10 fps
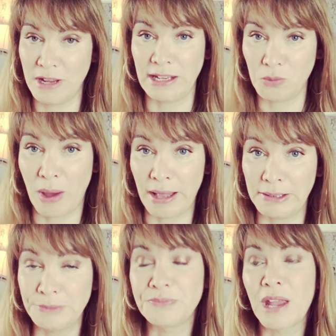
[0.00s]
really
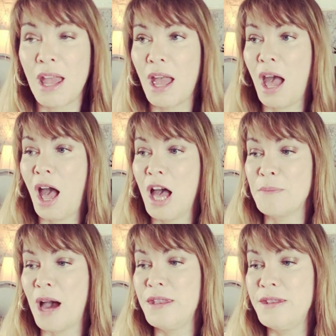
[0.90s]
well.
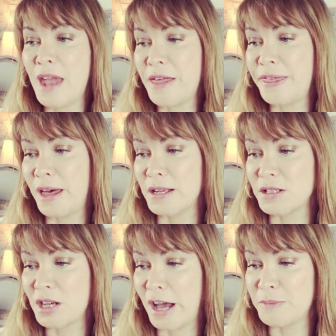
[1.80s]
Another
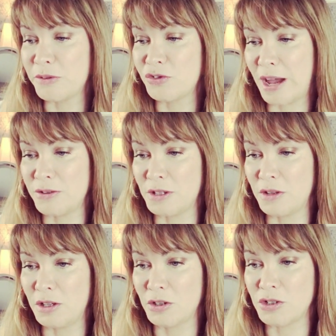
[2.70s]
type of trouser
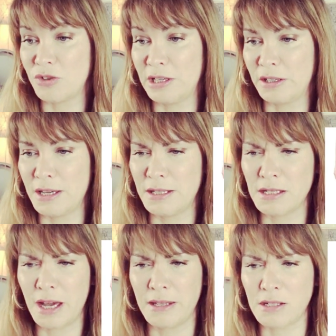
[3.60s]
that looks really nice
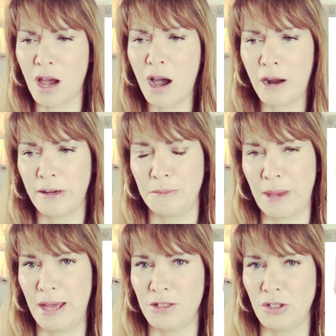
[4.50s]
is like these harem
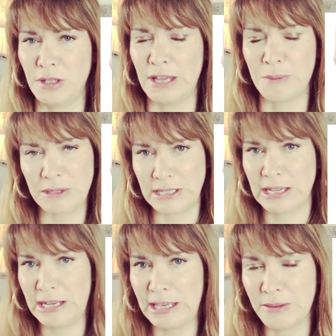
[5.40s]
pants you can get,
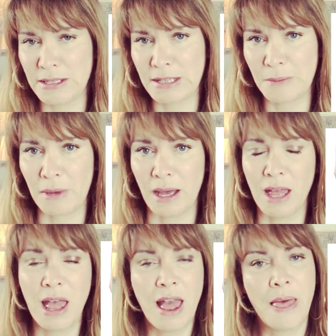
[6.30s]
particularly in the summer.
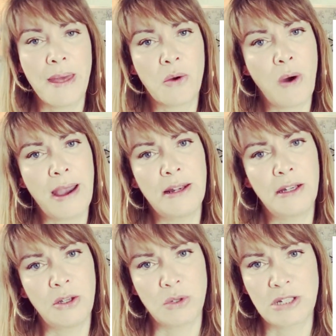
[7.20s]
They're quite
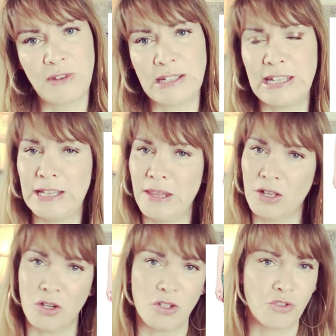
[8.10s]
loose fitting,
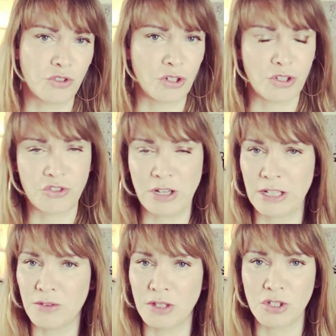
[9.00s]
they've got a
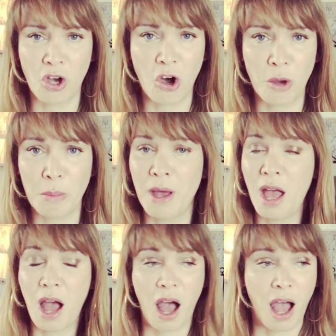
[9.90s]
drawstring at the top.
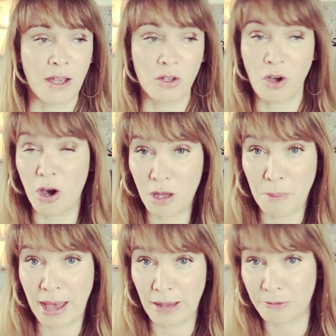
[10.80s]
I got
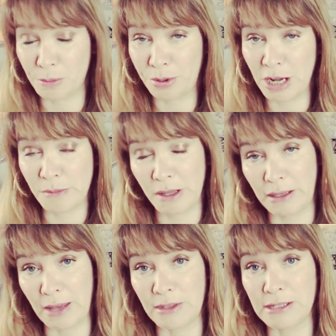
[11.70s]
a pair from
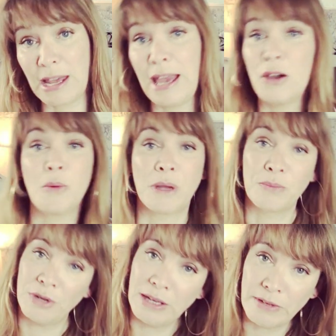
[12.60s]
Primark the other day. On my
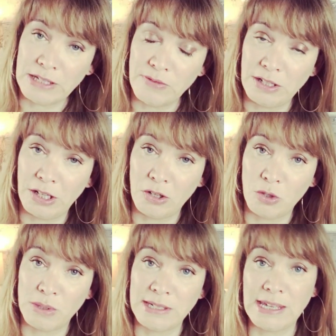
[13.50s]
previous video
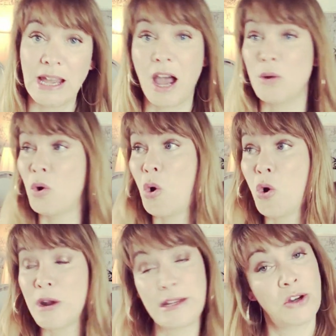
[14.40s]
you will see I
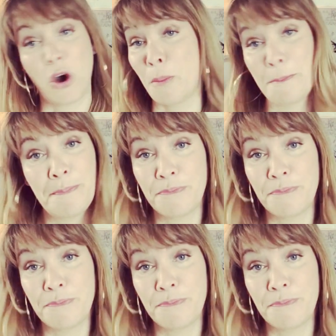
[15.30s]
already got